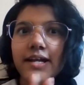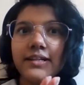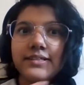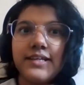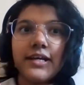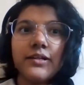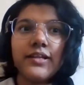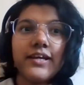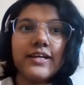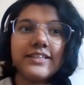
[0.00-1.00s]
And the
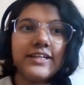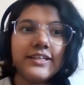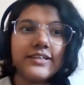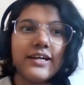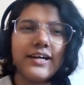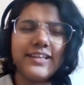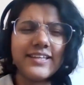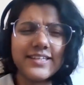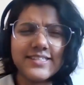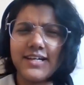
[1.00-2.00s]
second thing is like,
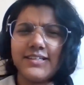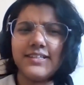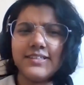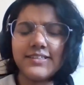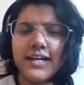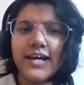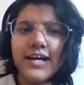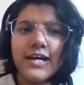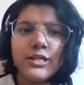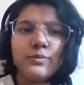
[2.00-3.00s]
I think the studies,
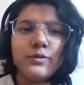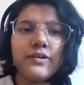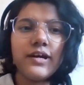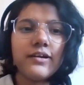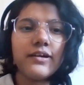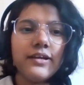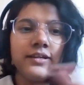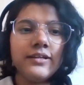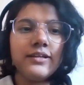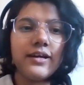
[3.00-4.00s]
to be
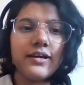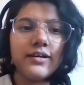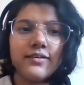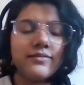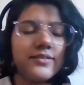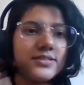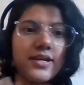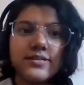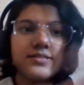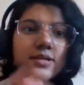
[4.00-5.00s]
fair, in India,
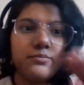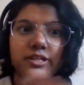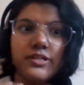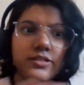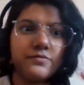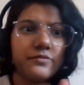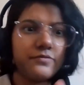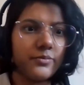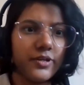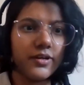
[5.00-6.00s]
the studies is completely
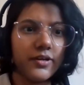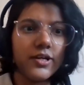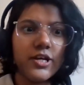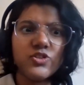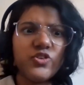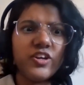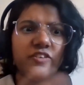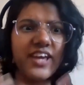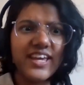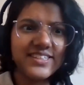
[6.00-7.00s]
different from here.
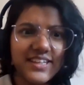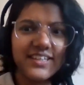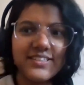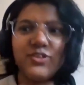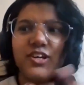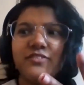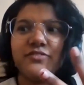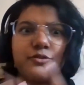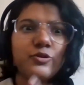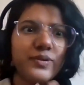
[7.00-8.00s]
So you have essays,
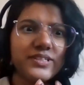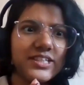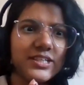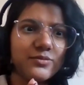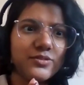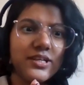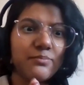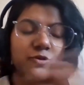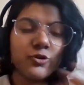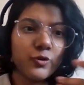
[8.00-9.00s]
you have group
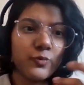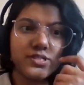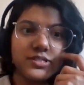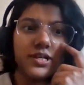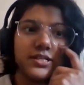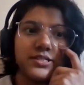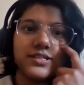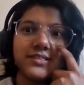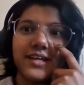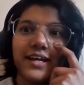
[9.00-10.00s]

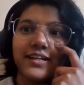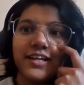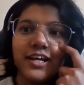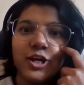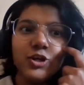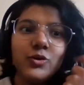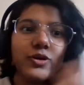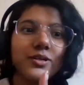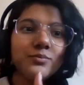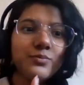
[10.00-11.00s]
presentations, and
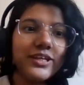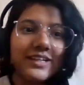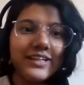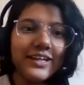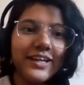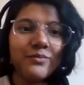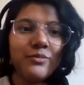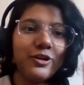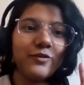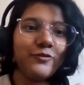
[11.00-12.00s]
you're
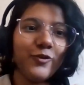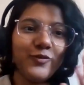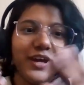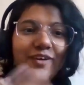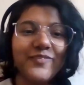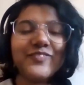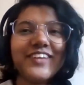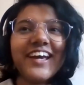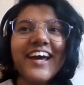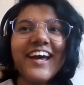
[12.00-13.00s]
completely in middle of nowhere.